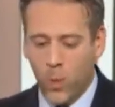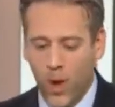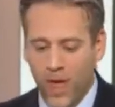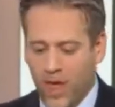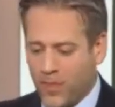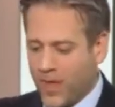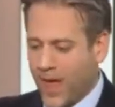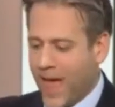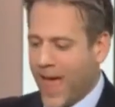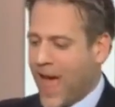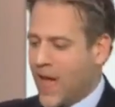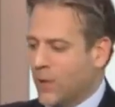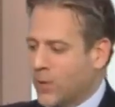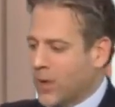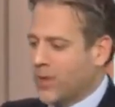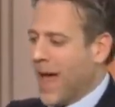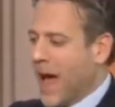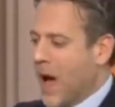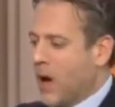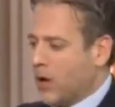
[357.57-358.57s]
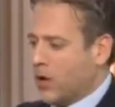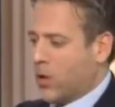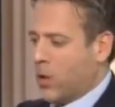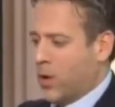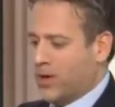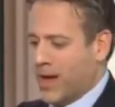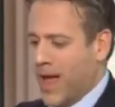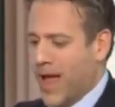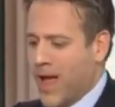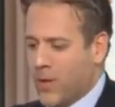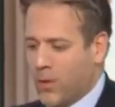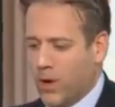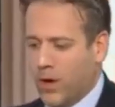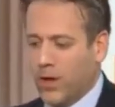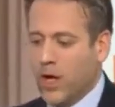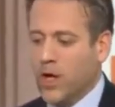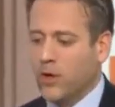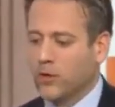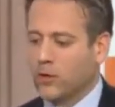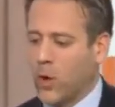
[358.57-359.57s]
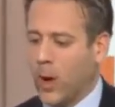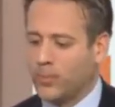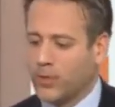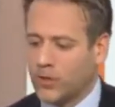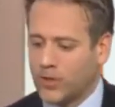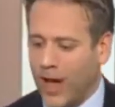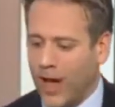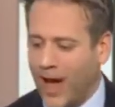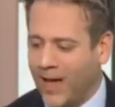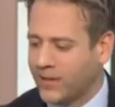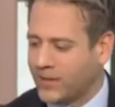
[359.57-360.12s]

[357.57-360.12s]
with and without Gordon Hayward. So I'm just